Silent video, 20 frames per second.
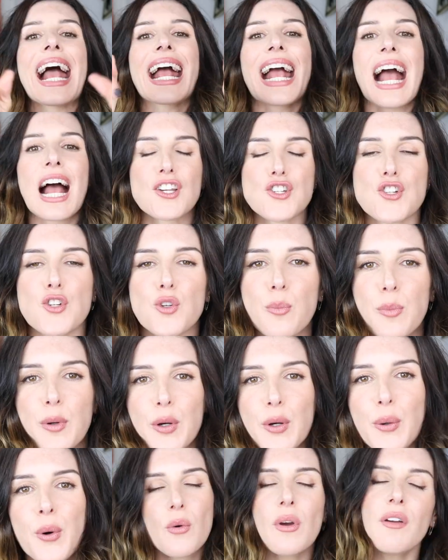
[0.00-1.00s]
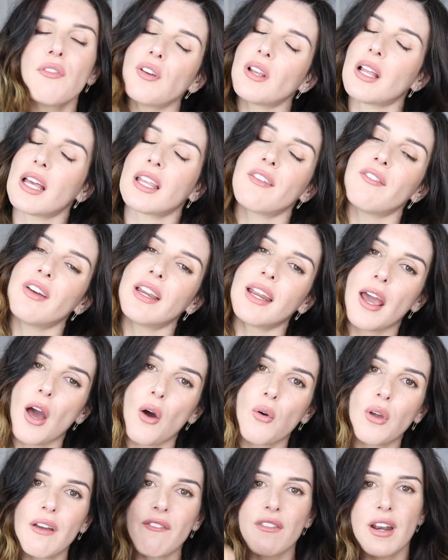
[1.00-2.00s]
I got you, boo. So if you like the
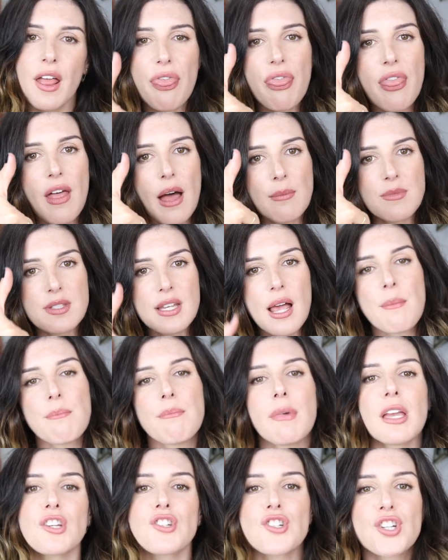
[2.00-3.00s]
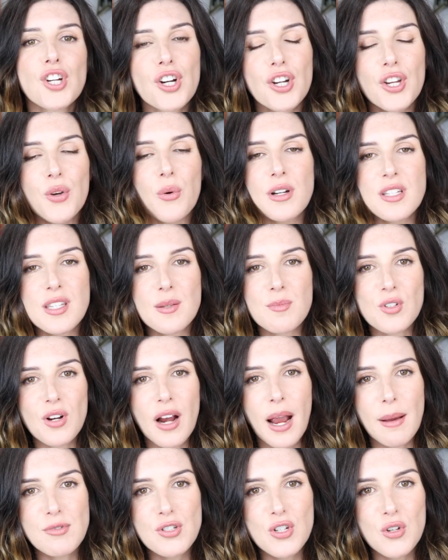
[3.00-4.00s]
video, give it a thumbs up. Make sure you are
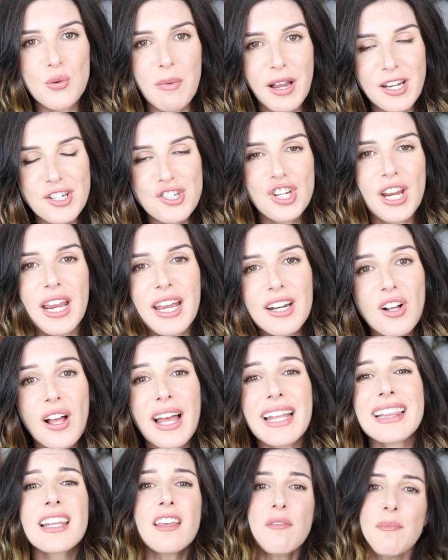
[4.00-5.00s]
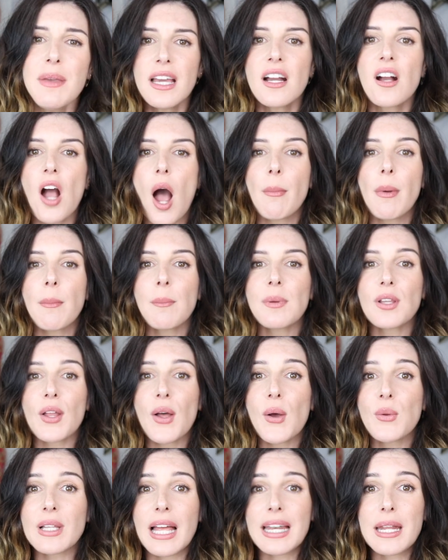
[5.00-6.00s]
subscribed to my channel and leave me a comment
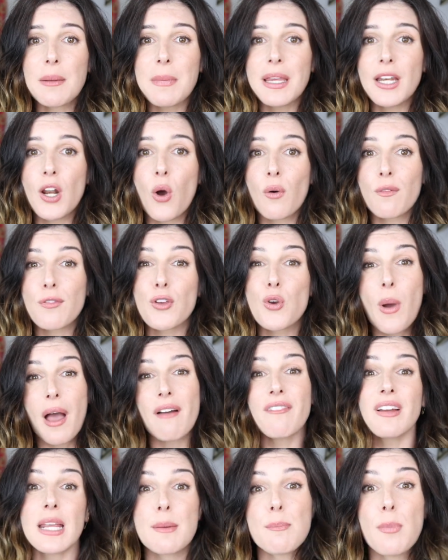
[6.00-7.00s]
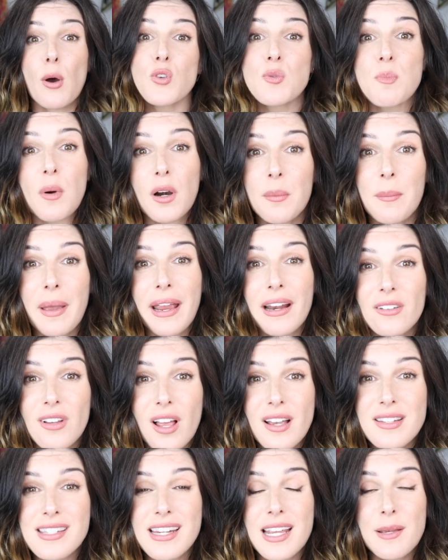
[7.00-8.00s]
below letting me know if you have any postpartum hair
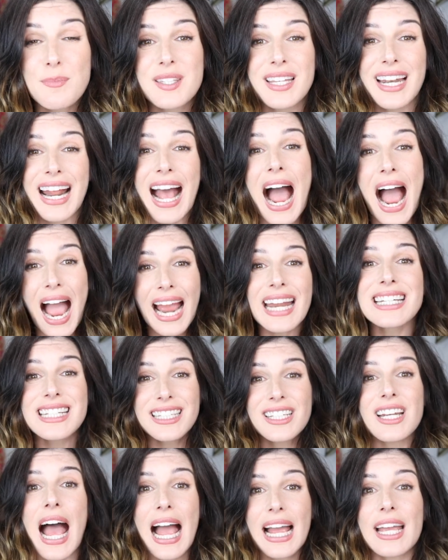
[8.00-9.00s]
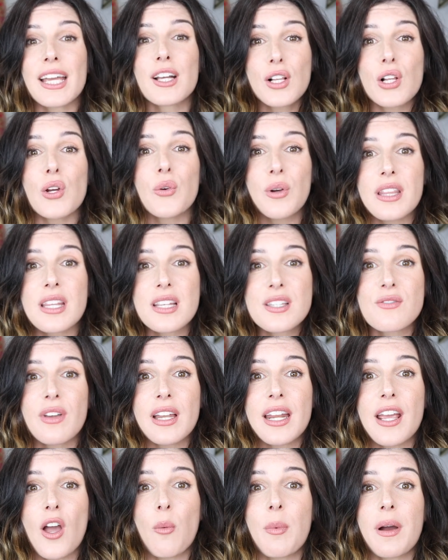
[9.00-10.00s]
loss tips that I did not include in this
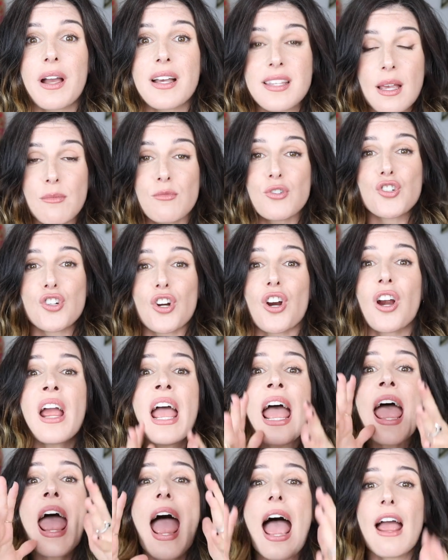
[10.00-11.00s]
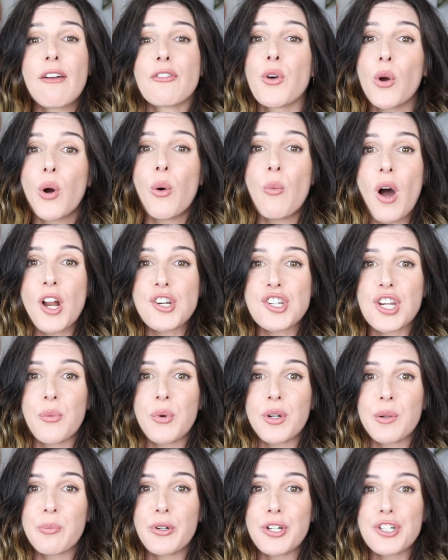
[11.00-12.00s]
video because I'm sure everyone watching
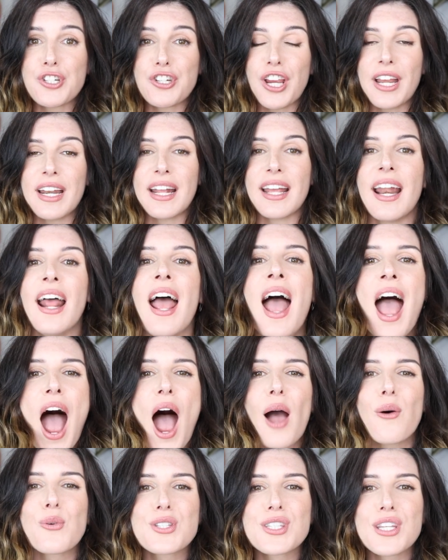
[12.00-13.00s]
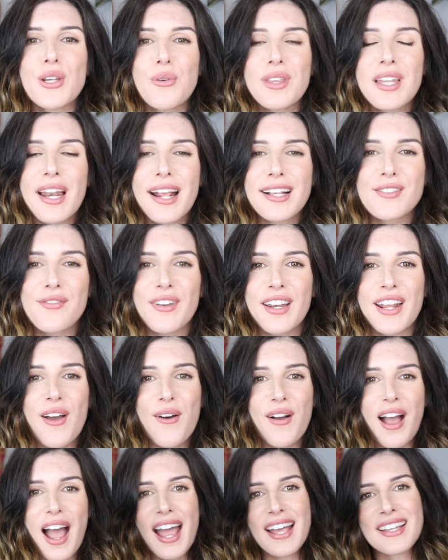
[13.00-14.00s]
would appreciate it. I will see you in the next
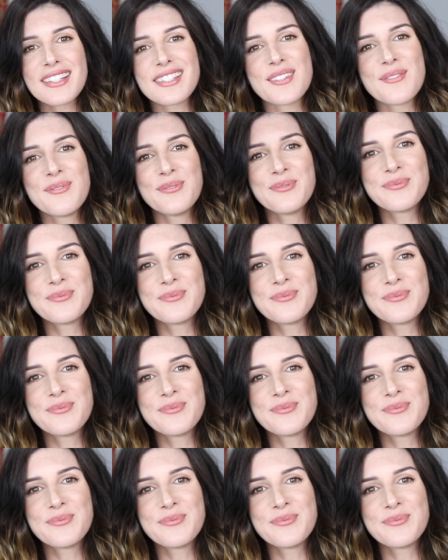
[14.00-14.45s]
video, guys.